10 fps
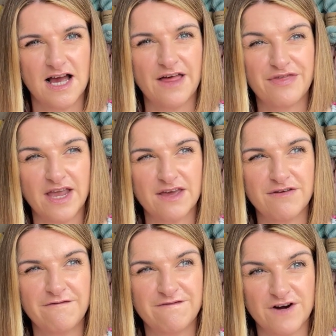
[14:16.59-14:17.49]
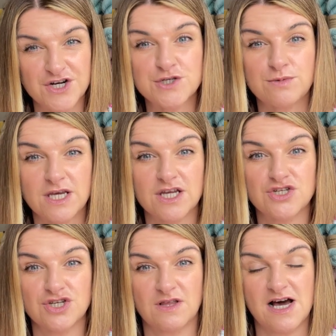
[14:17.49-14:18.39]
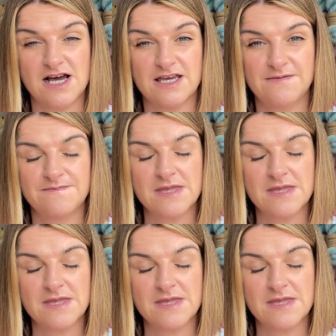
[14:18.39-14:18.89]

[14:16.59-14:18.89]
I think, the first week in July,